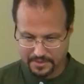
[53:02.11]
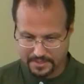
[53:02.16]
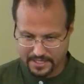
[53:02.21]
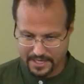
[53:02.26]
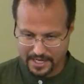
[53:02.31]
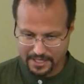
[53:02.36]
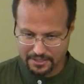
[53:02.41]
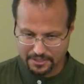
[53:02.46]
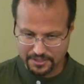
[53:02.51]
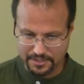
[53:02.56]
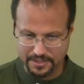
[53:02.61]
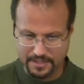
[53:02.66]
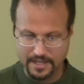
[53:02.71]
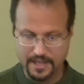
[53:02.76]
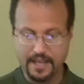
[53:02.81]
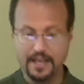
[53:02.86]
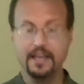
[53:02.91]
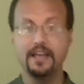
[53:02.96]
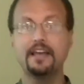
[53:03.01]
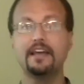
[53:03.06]
protection,
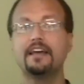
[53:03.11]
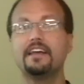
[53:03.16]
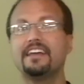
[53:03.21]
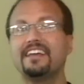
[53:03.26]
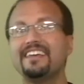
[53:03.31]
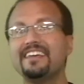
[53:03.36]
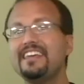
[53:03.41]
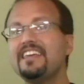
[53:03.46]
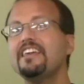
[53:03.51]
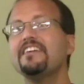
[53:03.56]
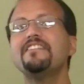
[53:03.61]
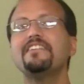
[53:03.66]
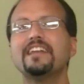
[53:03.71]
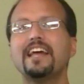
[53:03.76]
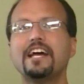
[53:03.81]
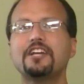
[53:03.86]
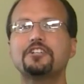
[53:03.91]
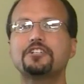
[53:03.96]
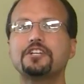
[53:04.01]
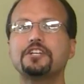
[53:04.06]
even
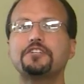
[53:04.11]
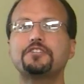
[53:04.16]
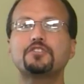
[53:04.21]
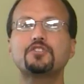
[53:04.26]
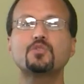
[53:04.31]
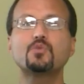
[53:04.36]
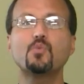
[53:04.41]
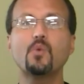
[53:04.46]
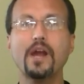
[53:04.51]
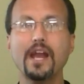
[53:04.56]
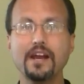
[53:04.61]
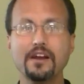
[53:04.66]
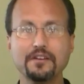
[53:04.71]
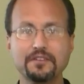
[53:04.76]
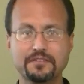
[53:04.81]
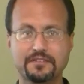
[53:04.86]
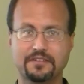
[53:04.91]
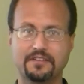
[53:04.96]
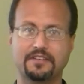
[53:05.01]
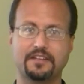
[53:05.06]
as she
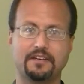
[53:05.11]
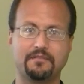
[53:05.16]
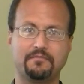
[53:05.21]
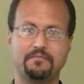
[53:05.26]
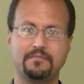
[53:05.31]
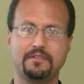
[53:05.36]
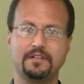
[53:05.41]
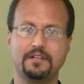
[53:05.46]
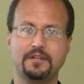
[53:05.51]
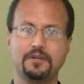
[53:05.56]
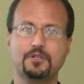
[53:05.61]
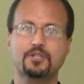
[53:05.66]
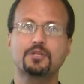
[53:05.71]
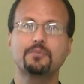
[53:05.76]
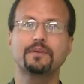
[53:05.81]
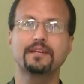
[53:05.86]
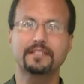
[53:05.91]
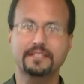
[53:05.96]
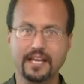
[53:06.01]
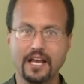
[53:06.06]
swears to them to
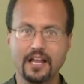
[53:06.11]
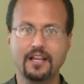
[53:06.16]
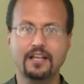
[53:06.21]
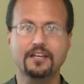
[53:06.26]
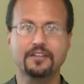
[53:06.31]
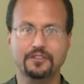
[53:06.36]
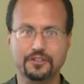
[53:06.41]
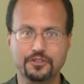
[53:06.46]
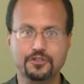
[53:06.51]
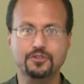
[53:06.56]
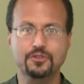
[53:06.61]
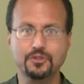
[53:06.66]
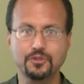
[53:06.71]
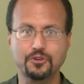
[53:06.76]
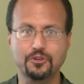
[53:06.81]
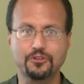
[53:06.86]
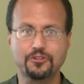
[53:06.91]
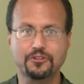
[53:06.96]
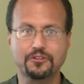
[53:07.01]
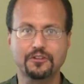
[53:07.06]
be telling the
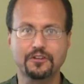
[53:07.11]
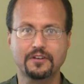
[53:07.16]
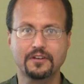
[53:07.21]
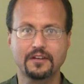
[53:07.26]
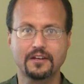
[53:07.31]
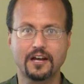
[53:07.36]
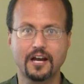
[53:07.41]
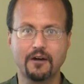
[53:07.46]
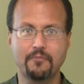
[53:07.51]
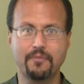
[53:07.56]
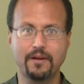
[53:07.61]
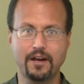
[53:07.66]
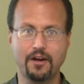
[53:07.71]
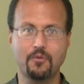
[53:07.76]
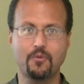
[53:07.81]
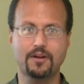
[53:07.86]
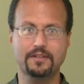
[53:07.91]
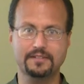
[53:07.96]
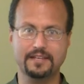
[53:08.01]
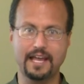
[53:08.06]
truth
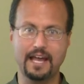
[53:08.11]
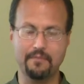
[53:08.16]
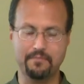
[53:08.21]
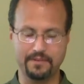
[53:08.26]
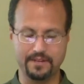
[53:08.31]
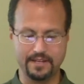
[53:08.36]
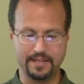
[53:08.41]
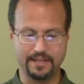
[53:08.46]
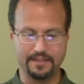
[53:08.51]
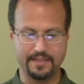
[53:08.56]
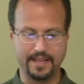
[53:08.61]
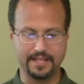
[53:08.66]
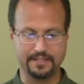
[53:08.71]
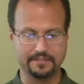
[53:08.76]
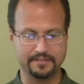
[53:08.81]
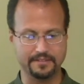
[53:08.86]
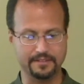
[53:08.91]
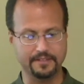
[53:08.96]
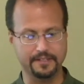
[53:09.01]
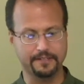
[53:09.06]
about what's happening in that
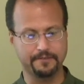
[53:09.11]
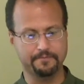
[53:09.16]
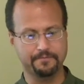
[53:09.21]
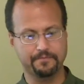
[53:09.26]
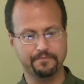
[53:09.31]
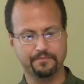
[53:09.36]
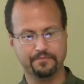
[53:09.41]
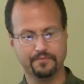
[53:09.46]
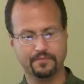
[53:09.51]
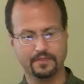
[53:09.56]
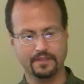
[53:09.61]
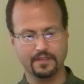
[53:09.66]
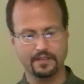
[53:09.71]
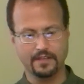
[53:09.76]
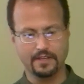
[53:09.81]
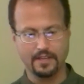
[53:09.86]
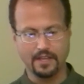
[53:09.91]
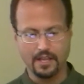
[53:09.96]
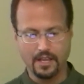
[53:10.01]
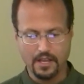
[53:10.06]
city.
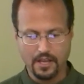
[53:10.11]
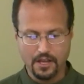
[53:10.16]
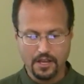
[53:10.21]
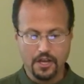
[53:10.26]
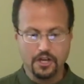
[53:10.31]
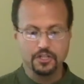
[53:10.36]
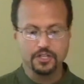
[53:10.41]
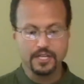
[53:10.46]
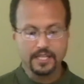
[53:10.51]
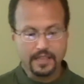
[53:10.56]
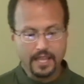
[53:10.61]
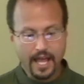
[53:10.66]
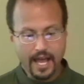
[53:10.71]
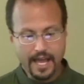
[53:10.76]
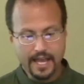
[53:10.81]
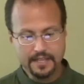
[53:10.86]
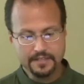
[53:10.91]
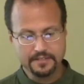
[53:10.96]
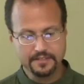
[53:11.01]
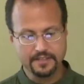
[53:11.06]
She
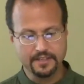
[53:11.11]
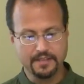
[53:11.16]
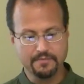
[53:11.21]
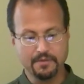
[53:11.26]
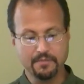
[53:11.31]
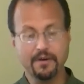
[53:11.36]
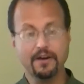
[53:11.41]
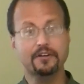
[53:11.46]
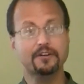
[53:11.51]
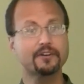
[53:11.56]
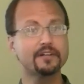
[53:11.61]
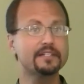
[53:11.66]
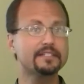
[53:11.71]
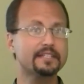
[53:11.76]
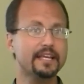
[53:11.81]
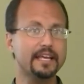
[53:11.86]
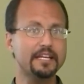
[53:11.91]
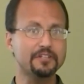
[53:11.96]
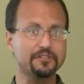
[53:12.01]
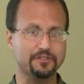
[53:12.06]
lies to them about her
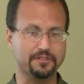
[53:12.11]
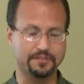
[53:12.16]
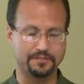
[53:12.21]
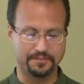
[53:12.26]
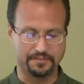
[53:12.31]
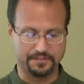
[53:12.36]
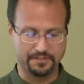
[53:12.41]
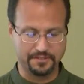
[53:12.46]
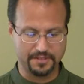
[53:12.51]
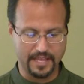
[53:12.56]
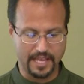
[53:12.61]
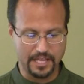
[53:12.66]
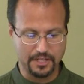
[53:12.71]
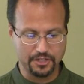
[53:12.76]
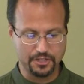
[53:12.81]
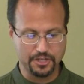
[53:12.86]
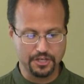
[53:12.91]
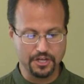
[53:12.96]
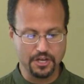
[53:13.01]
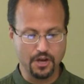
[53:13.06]
intentions as
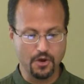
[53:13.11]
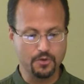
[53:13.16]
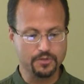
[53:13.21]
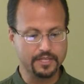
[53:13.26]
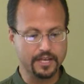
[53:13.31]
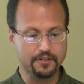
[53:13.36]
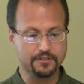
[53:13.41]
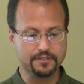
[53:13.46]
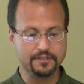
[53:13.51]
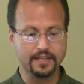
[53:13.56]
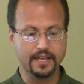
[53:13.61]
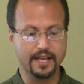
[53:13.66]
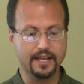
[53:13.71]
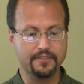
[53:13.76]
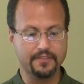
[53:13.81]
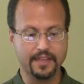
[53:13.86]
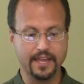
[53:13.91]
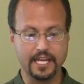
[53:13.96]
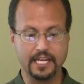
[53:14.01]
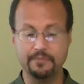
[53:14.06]
she goes
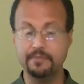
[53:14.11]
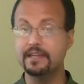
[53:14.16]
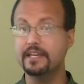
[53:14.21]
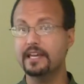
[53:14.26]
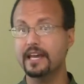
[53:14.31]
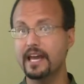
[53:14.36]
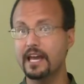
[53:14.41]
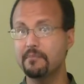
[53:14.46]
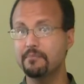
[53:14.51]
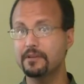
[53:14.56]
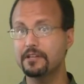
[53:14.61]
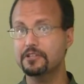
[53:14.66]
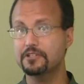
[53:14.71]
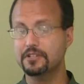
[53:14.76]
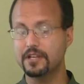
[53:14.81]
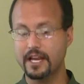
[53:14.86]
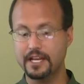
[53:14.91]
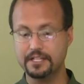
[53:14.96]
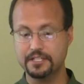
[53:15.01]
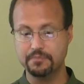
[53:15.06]
outside the enemy camp each
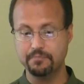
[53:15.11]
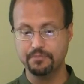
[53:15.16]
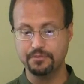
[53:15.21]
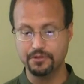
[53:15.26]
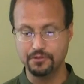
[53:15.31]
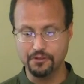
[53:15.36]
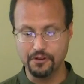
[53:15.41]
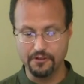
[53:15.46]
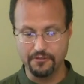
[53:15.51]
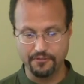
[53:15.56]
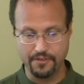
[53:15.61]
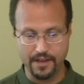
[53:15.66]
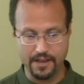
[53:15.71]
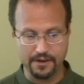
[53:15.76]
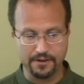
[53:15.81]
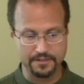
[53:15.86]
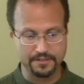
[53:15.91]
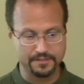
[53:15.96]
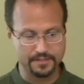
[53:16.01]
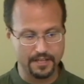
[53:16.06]
night to purify
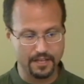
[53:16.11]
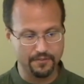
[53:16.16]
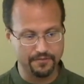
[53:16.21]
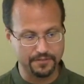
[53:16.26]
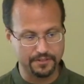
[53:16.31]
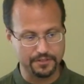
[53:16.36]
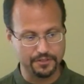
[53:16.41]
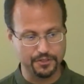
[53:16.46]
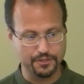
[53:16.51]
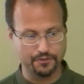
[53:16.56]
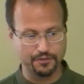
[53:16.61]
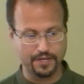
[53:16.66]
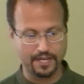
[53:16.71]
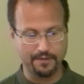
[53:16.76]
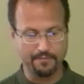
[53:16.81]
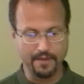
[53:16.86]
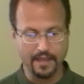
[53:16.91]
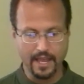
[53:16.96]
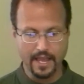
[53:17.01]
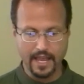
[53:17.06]
herself in a
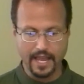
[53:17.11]
stream